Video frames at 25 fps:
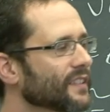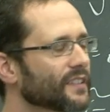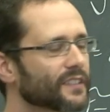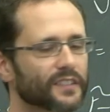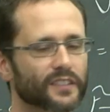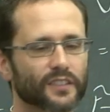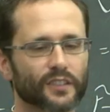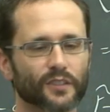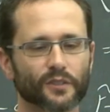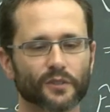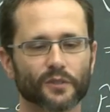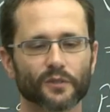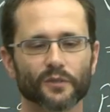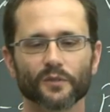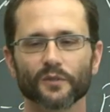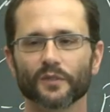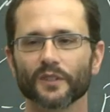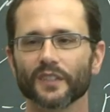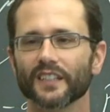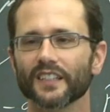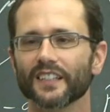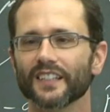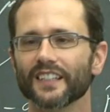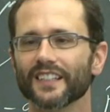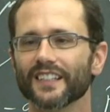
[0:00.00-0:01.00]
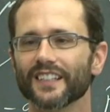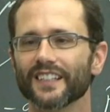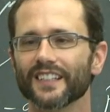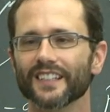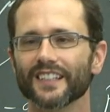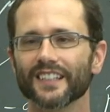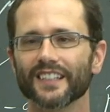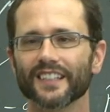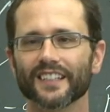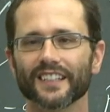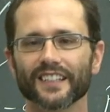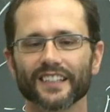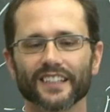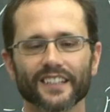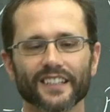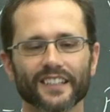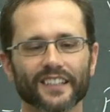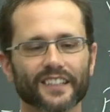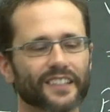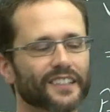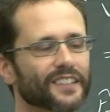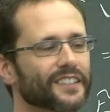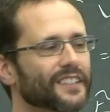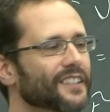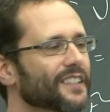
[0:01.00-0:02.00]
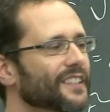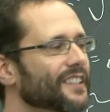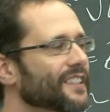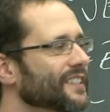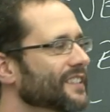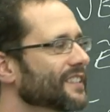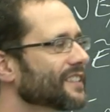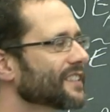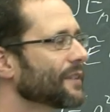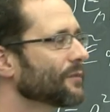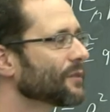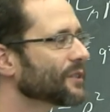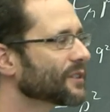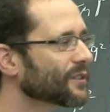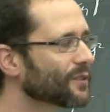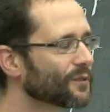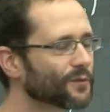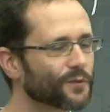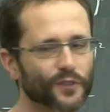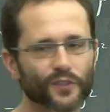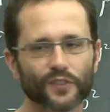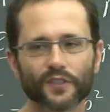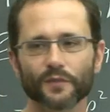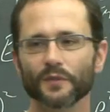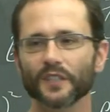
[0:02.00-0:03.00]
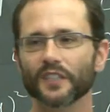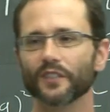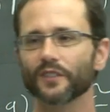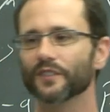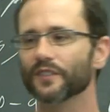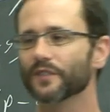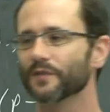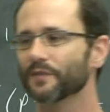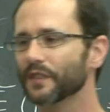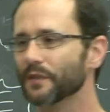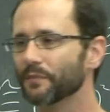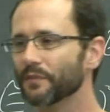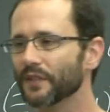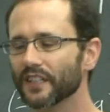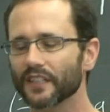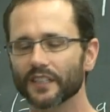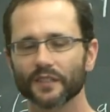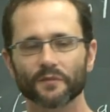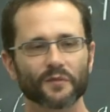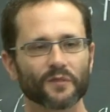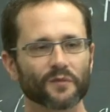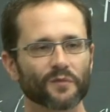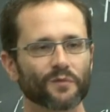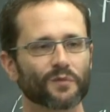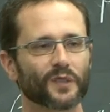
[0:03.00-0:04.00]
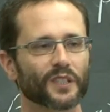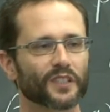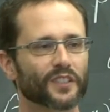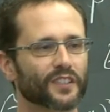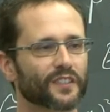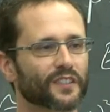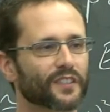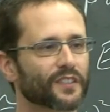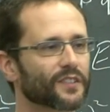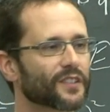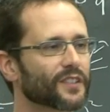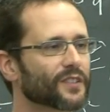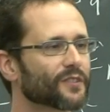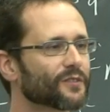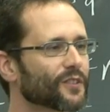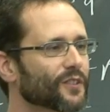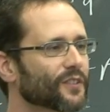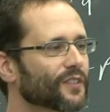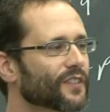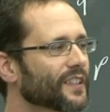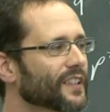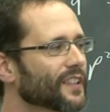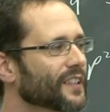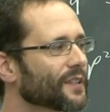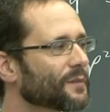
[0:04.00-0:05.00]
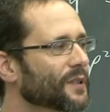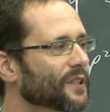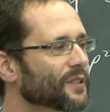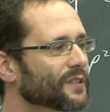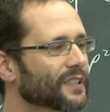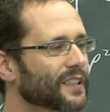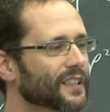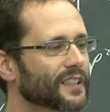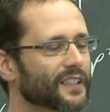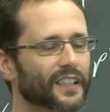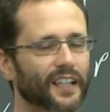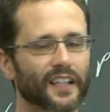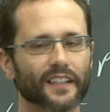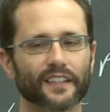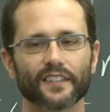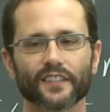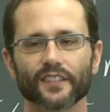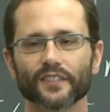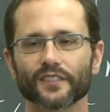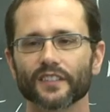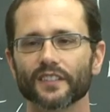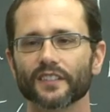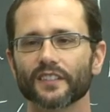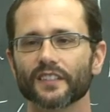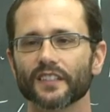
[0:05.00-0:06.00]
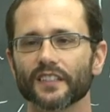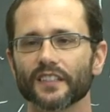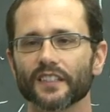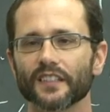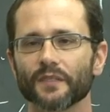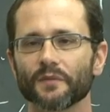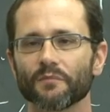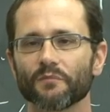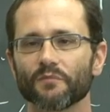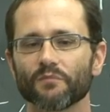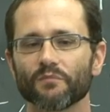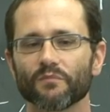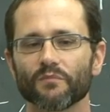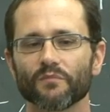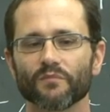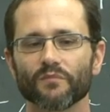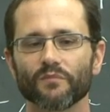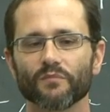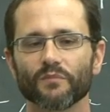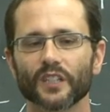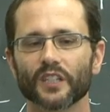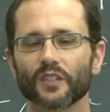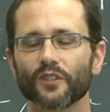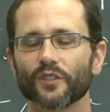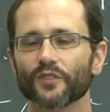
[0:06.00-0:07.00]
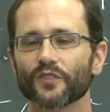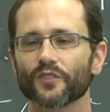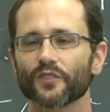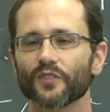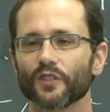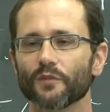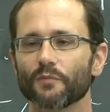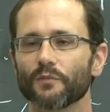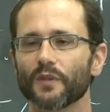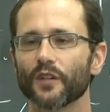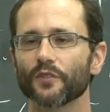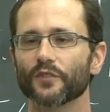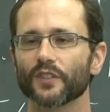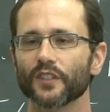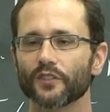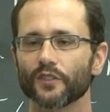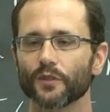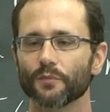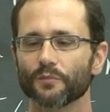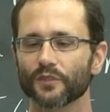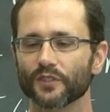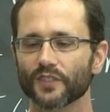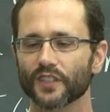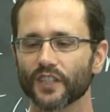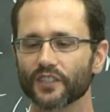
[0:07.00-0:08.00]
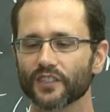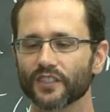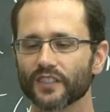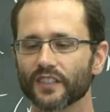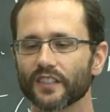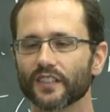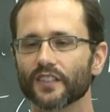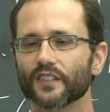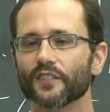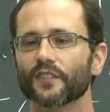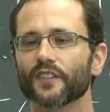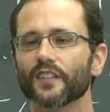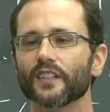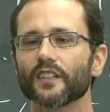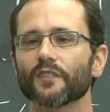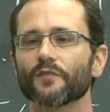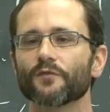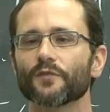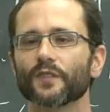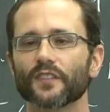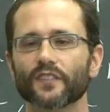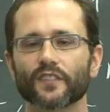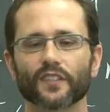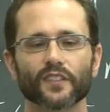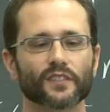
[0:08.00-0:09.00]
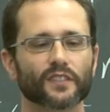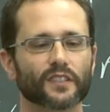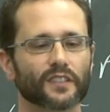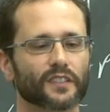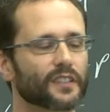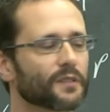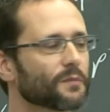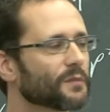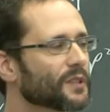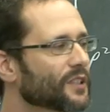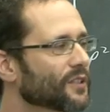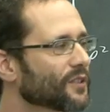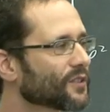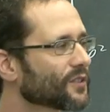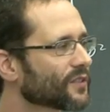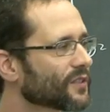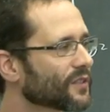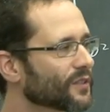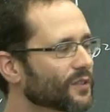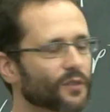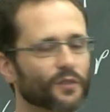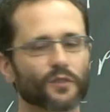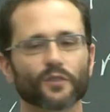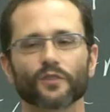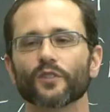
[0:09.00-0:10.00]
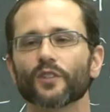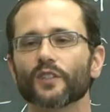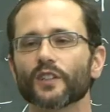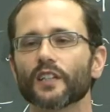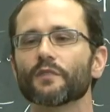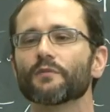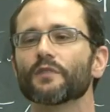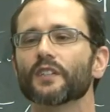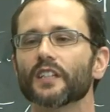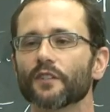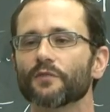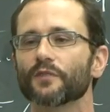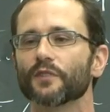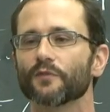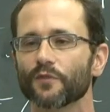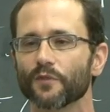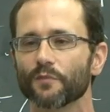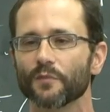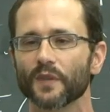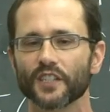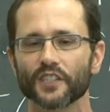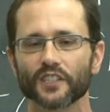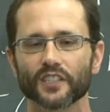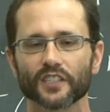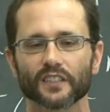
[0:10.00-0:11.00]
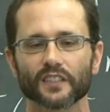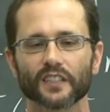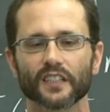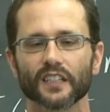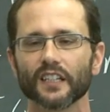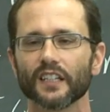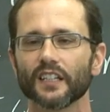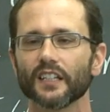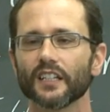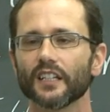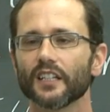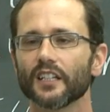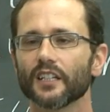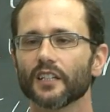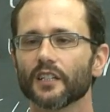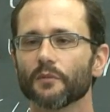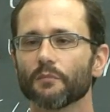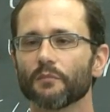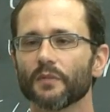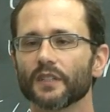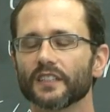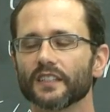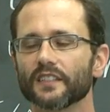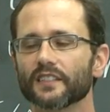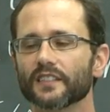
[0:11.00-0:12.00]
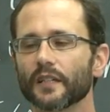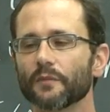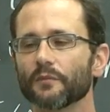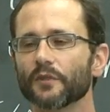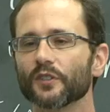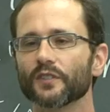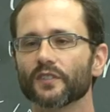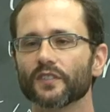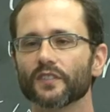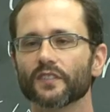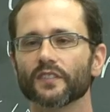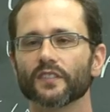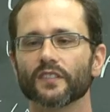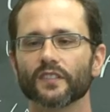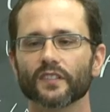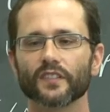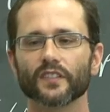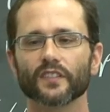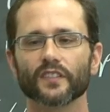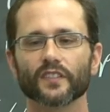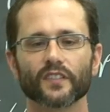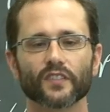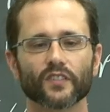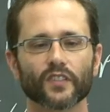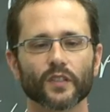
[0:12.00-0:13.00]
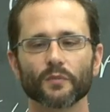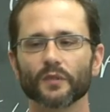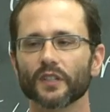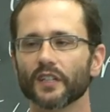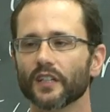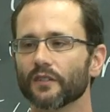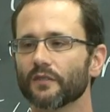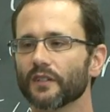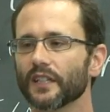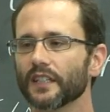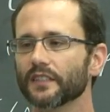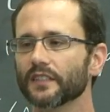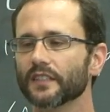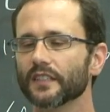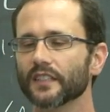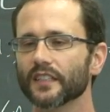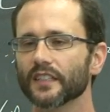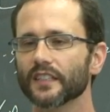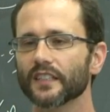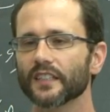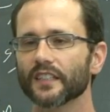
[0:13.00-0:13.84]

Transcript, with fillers: So uh, it's somewhat confusing because typically Bayesians, you don't think about like uncertainty because you're bounded computationally. You think of uncertainty because you know you don't have enough information. But it's somewhat similar, right? Uh,